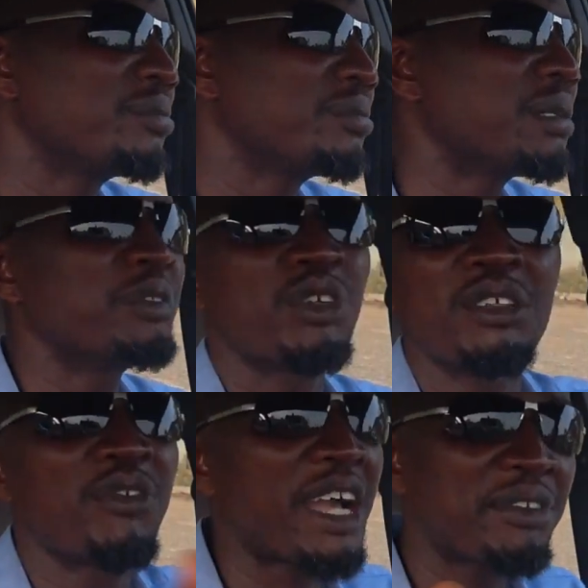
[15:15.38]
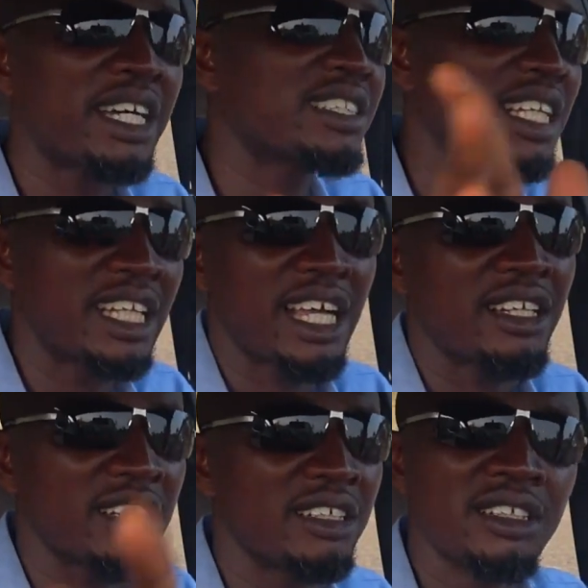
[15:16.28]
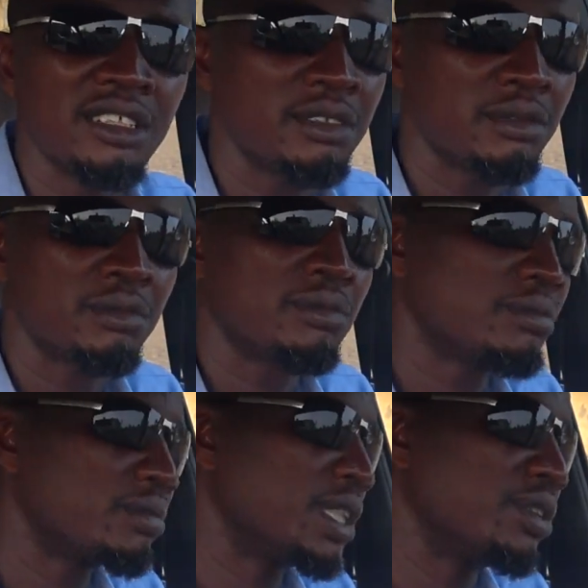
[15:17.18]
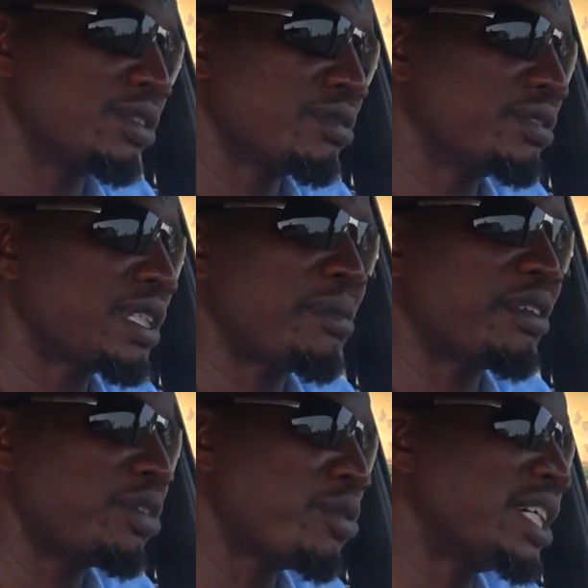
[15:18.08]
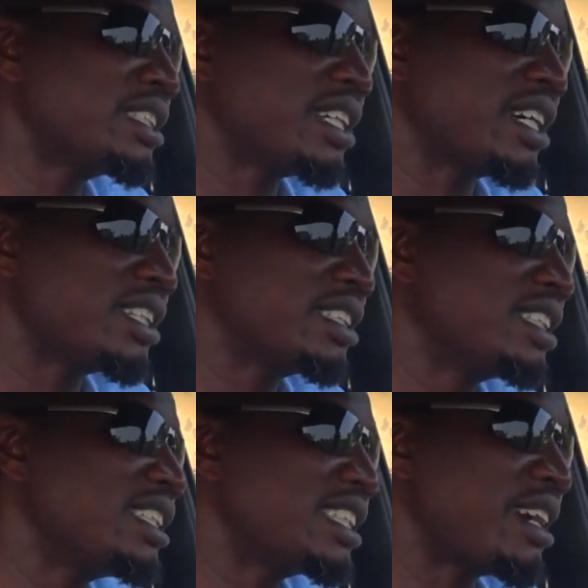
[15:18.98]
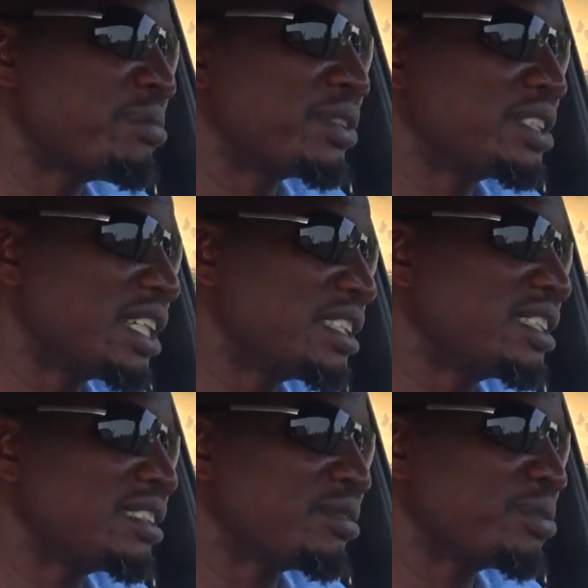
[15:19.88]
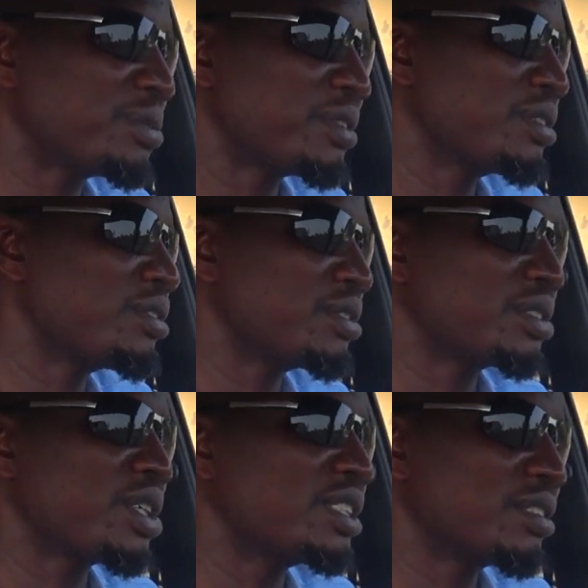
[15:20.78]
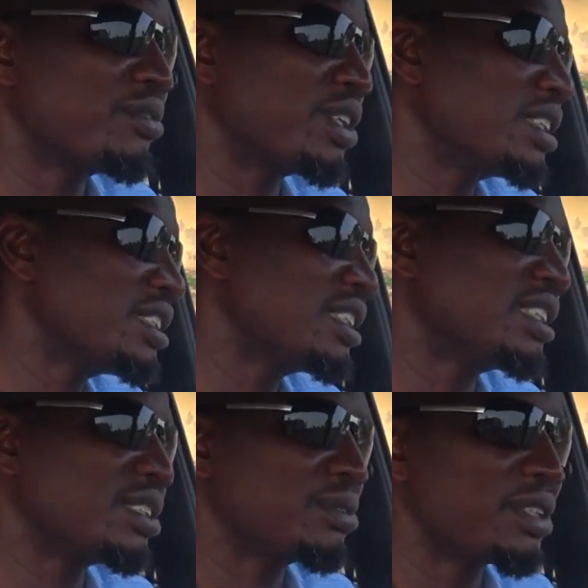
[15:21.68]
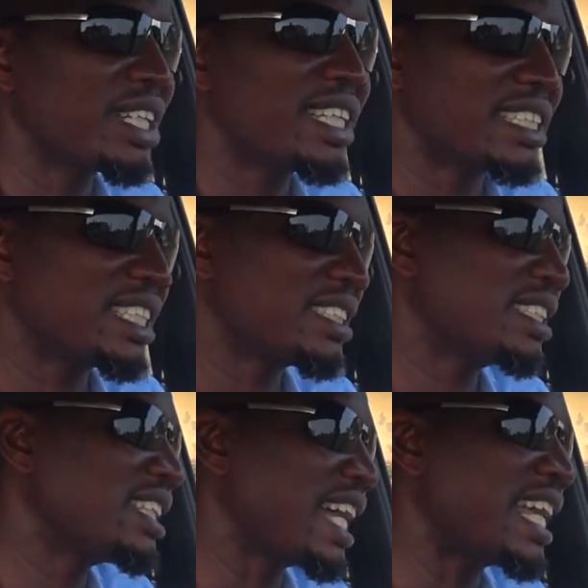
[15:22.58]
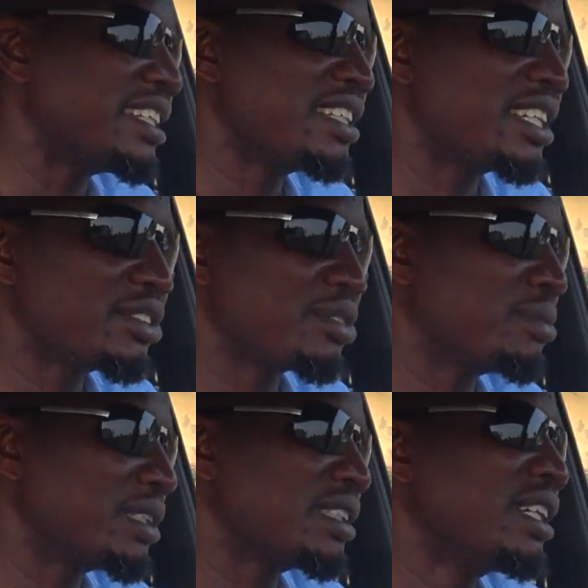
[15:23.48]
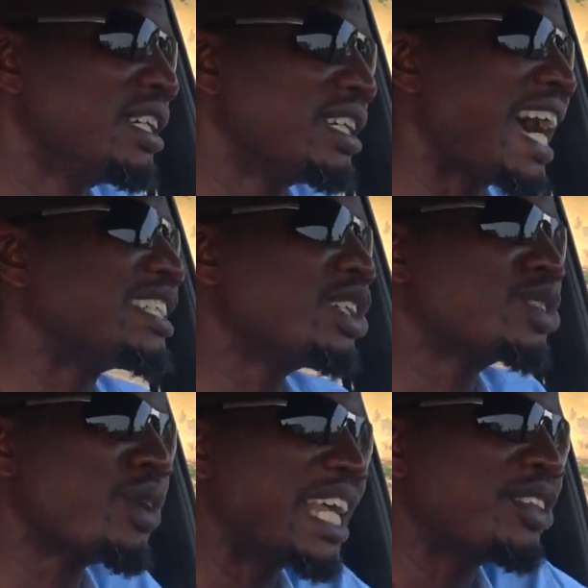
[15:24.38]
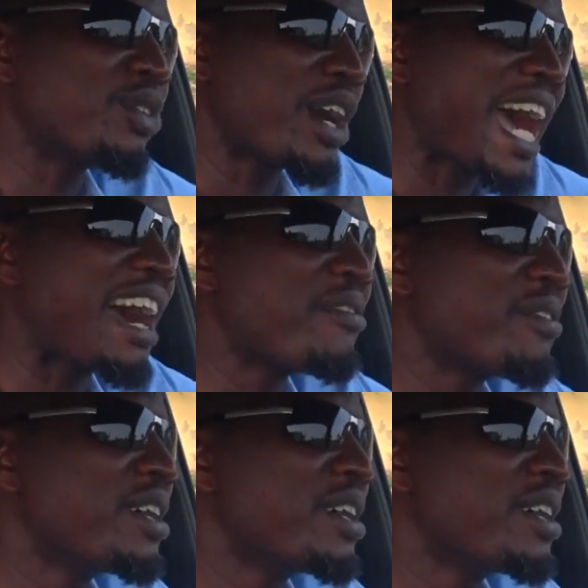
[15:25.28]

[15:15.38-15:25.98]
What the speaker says: maybe 25,000 naira. Some of the ones, the things I purchased, sourcing for these things, not necessarily that I needed to go. I just wanted to have